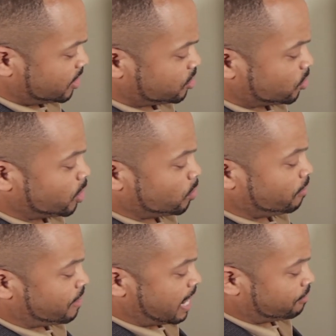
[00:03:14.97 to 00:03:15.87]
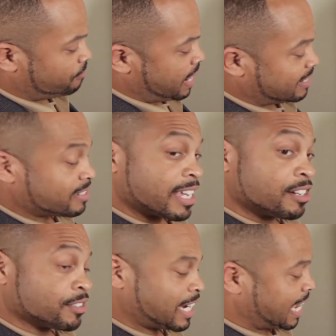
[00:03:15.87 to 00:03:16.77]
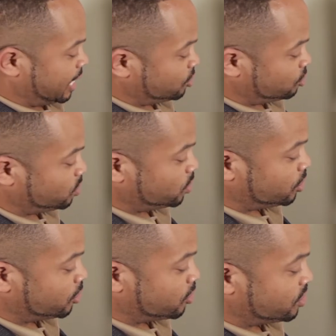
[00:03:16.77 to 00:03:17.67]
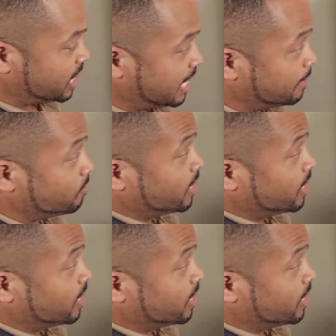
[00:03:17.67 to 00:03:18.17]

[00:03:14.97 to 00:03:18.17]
So here we find a fat cell that has 2 sugars in it,